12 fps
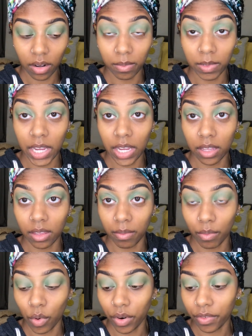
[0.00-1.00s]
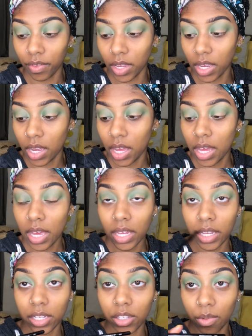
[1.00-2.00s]
I'm taking the Morphe
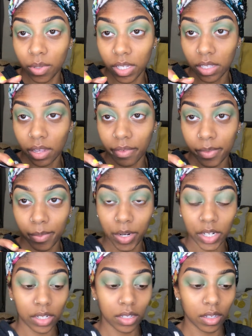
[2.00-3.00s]
E27 brush.